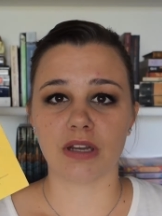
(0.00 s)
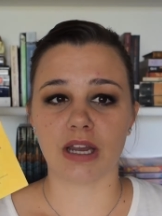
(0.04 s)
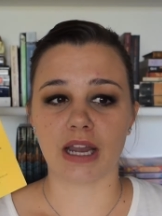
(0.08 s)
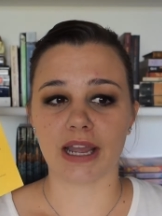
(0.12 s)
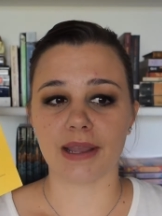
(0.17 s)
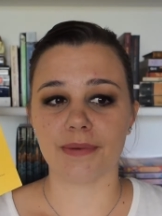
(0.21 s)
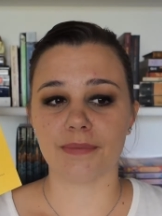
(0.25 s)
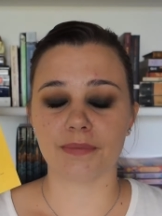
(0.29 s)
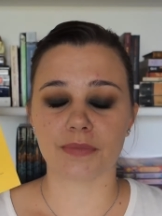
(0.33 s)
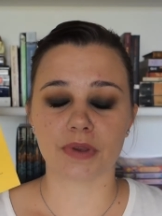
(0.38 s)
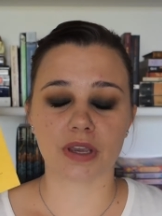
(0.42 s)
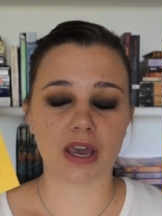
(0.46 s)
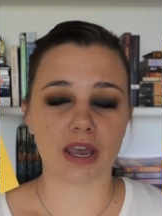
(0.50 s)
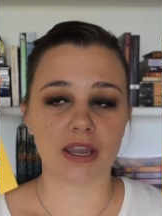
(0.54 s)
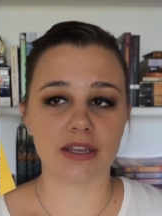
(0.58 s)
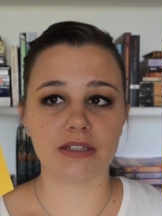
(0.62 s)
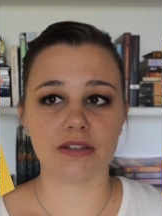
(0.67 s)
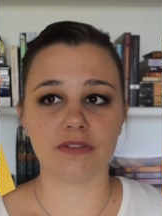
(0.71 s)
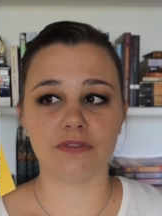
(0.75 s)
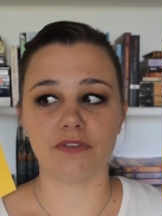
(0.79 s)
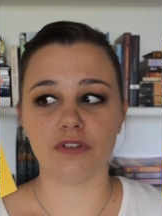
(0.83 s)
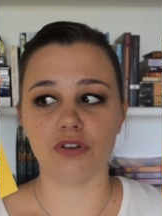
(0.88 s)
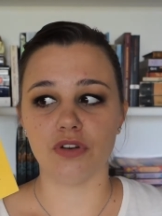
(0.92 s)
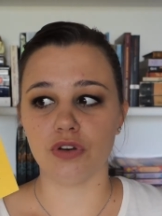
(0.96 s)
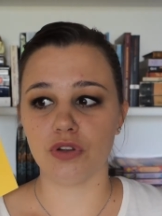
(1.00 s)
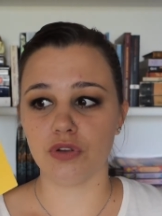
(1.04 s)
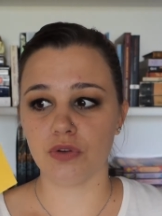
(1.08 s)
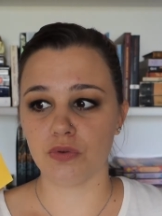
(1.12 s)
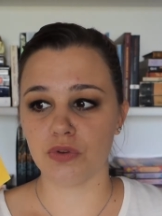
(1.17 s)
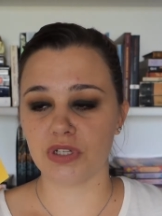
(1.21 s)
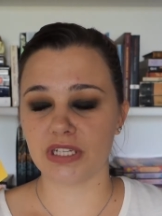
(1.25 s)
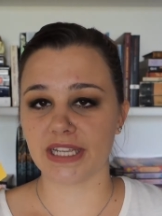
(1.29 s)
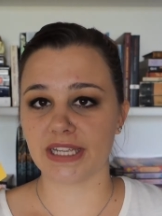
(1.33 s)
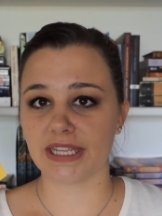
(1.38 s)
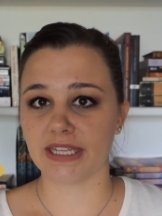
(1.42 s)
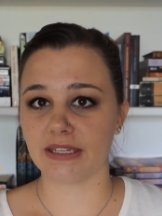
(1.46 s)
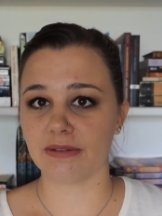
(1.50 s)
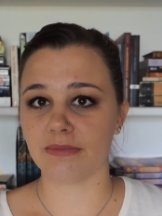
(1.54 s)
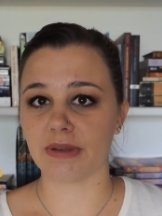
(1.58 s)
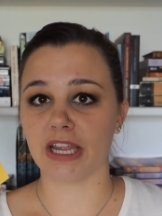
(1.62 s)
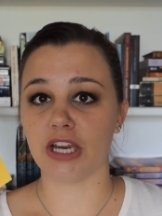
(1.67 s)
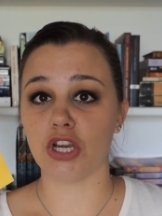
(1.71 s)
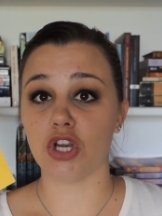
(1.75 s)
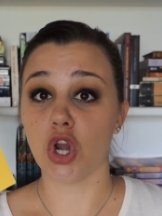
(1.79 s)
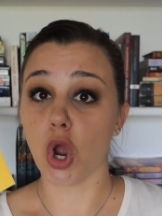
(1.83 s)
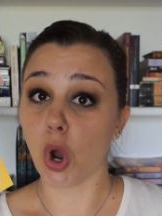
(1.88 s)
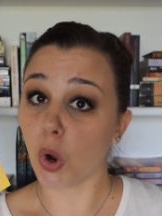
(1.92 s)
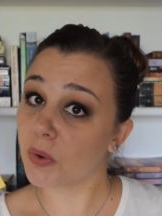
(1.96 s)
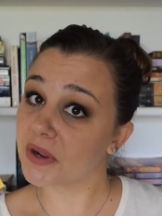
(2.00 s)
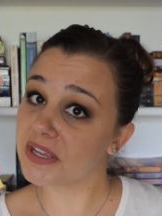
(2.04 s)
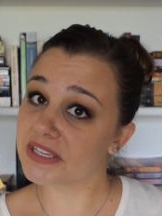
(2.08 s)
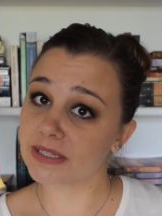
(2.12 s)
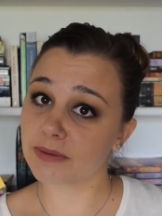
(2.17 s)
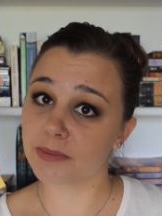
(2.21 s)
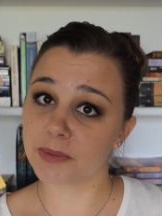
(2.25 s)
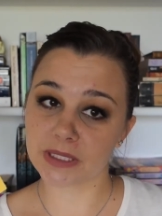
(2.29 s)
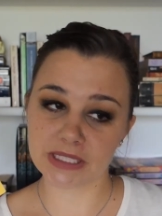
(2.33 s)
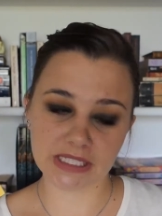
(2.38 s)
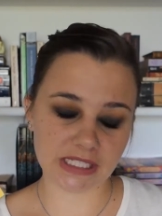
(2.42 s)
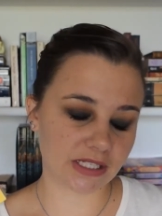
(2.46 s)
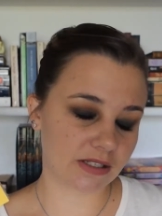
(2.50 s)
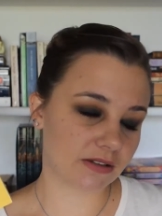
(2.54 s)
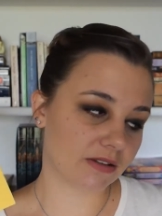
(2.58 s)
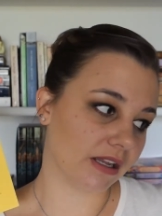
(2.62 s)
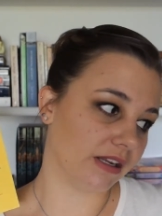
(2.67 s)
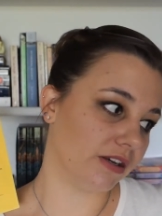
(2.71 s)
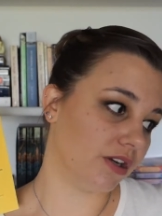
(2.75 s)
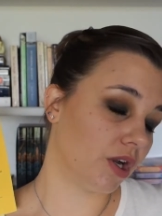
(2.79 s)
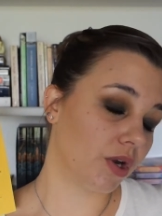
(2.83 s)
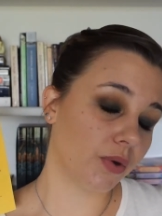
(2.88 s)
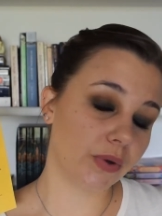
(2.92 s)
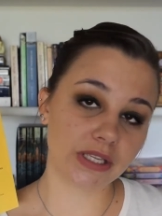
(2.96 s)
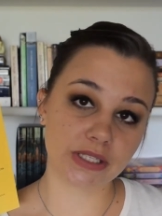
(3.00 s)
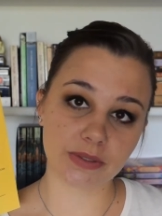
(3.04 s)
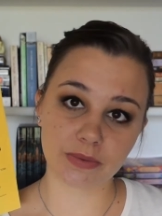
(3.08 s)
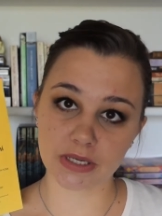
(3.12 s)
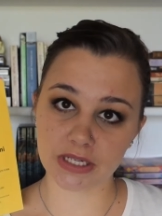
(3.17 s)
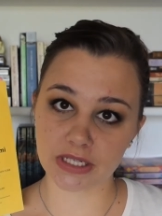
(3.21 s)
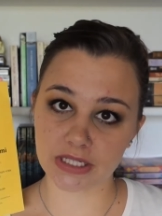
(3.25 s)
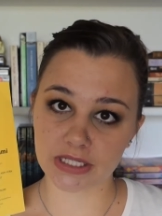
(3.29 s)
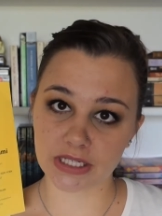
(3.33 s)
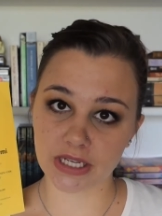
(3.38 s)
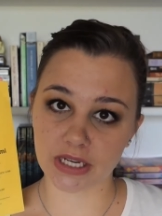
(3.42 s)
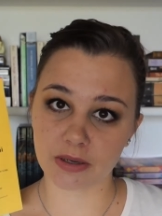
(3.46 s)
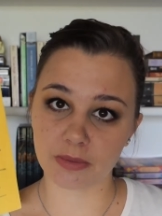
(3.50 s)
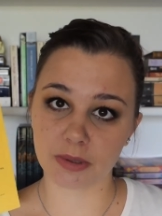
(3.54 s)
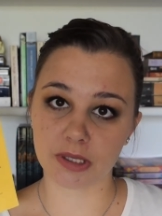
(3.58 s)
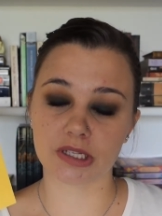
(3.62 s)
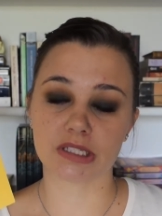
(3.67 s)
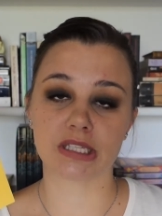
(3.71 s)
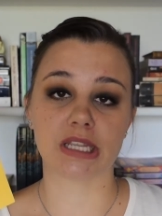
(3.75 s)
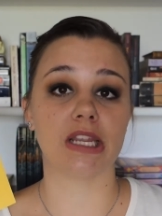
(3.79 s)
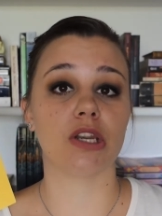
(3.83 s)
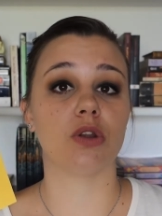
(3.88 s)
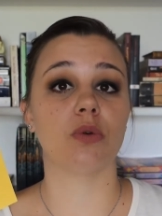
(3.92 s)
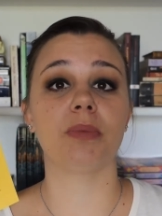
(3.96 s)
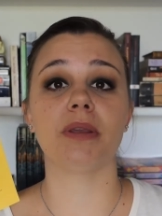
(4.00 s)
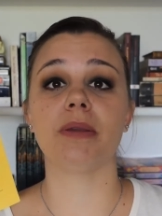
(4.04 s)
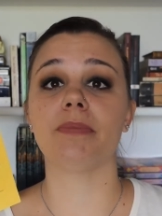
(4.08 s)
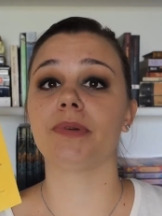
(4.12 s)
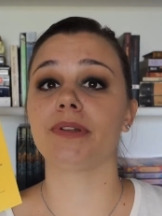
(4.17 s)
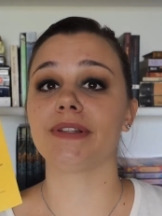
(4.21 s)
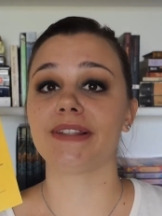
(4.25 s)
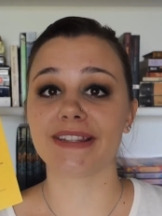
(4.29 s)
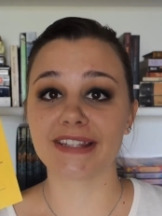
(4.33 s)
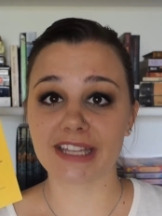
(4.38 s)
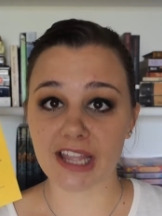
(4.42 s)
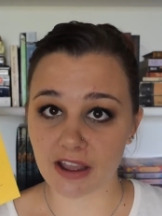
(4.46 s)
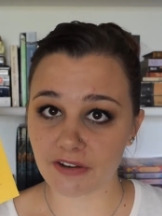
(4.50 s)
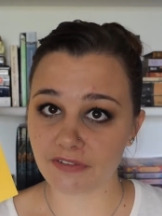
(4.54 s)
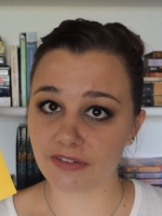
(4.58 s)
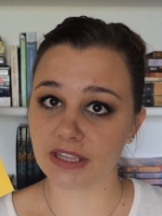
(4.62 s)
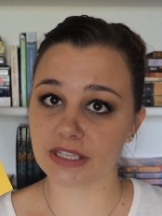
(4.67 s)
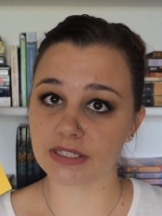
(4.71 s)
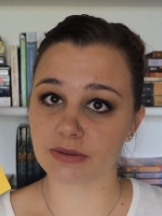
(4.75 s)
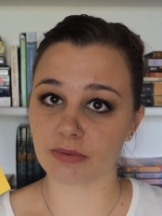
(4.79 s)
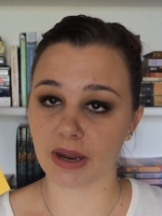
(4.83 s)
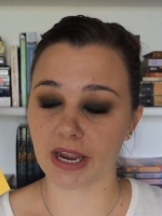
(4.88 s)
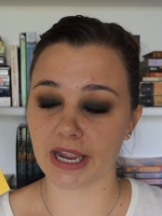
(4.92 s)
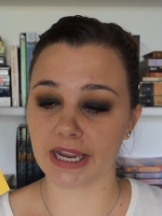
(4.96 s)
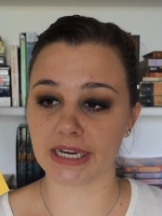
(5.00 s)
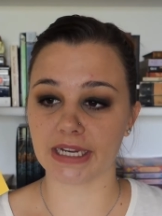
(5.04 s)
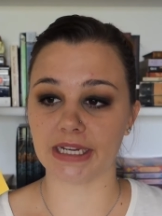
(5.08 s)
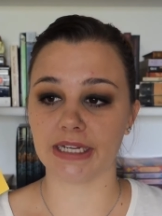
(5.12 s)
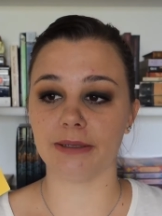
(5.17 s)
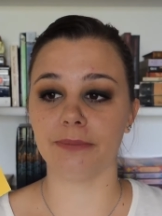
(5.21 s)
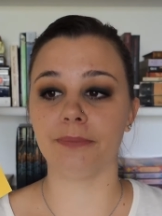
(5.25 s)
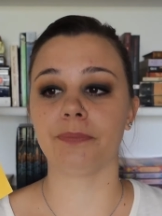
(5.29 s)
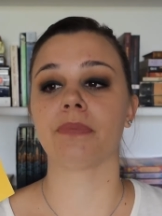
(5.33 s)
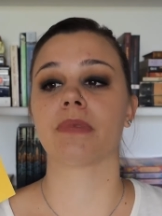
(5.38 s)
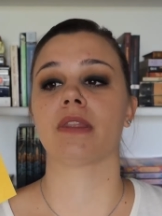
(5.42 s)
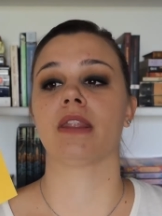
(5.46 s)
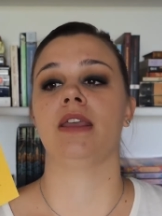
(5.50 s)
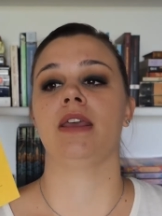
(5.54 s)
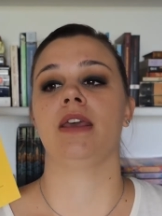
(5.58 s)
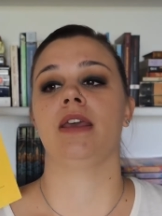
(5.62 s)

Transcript: I'm kind of new to him. I know he's a big deal. I know he's written a ton of books. I know people love his writing,